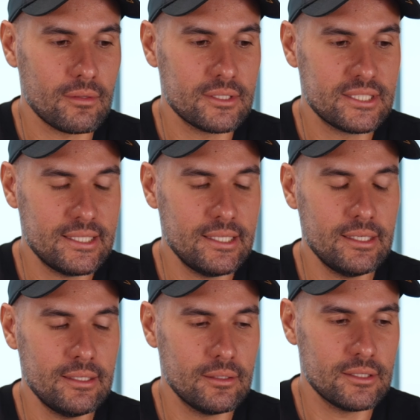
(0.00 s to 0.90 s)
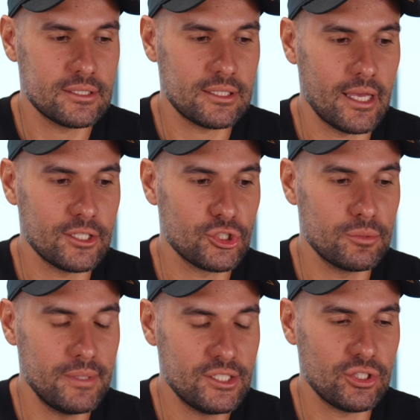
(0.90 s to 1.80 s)

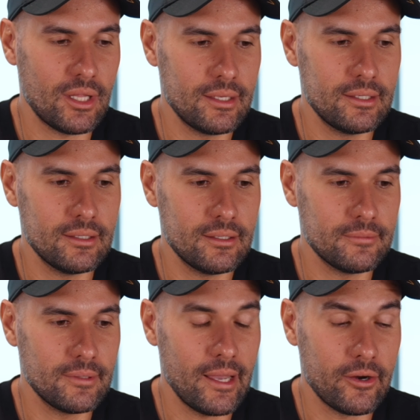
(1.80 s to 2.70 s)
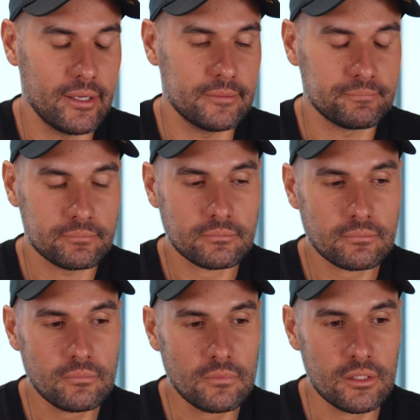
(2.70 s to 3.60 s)
sea/beach line area.
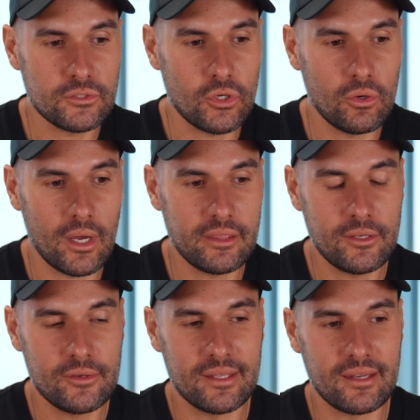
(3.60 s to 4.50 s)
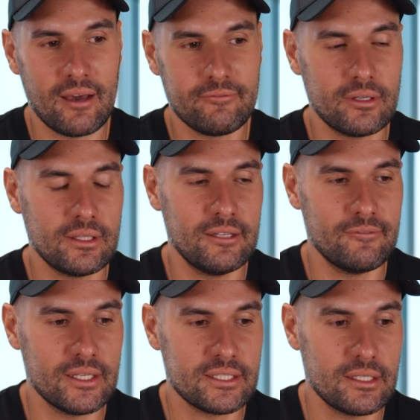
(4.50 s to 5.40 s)
So I think you can confidently
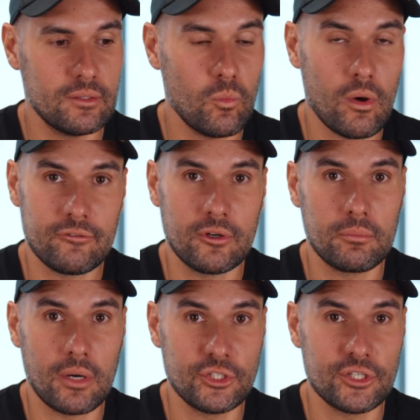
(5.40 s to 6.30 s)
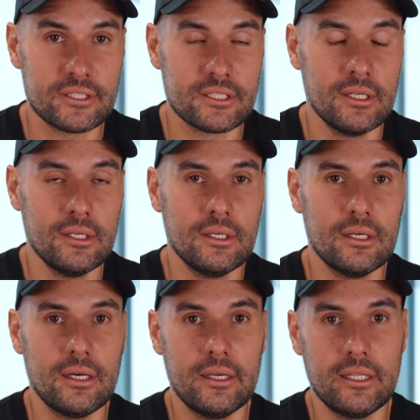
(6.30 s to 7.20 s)
invest in waterfront projects
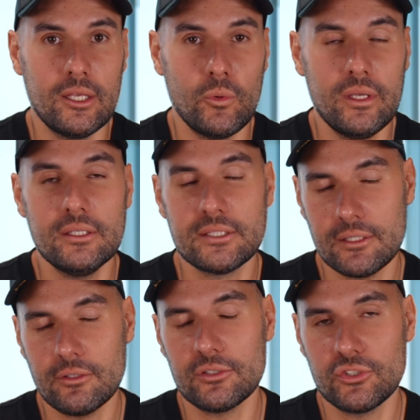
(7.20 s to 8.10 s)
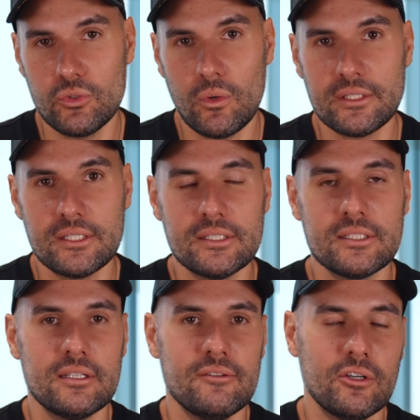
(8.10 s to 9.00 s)
in the UAE. Still, there's nuances.
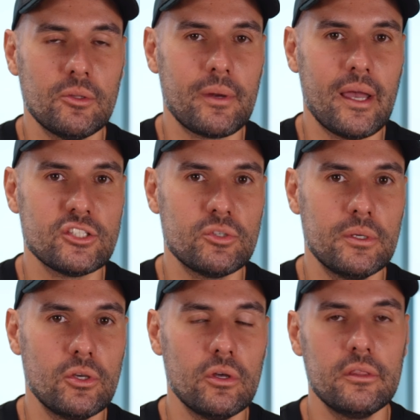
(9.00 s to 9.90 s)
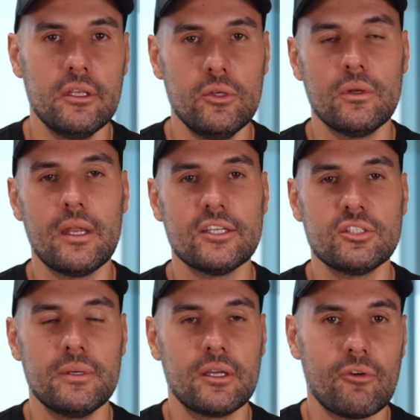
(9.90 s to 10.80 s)
The developer has to be good, the unit has
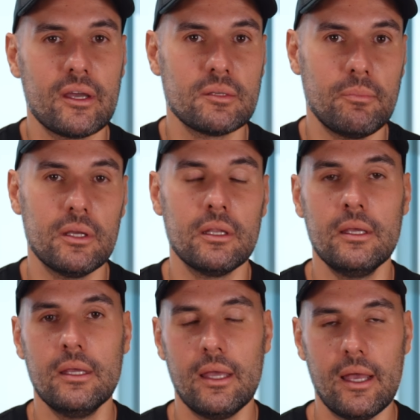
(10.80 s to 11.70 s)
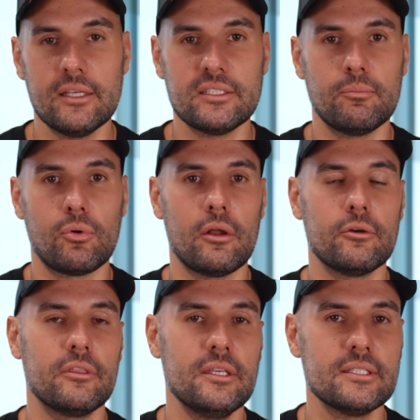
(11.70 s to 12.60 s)
to be correct, but as a
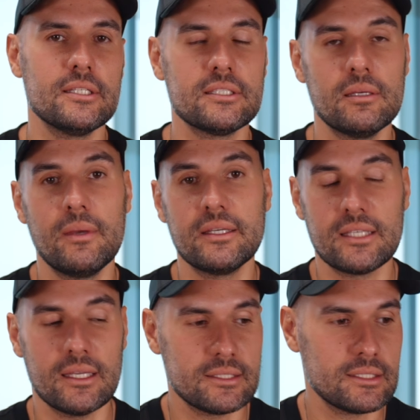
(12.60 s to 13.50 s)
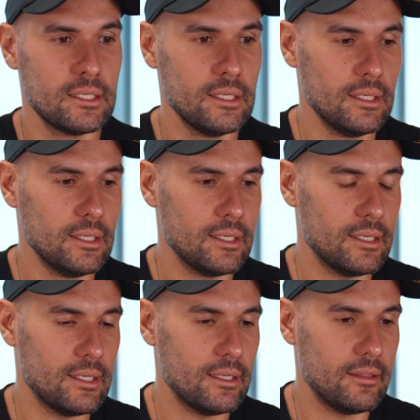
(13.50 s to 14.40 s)
broader thesis, it makes sense.
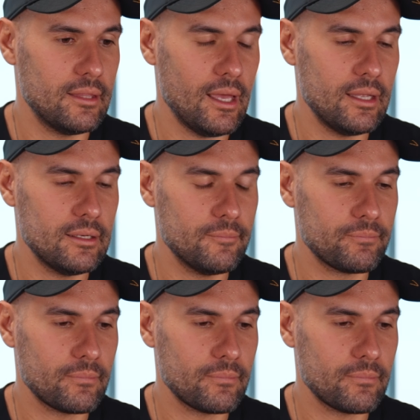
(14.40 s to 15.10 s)
Then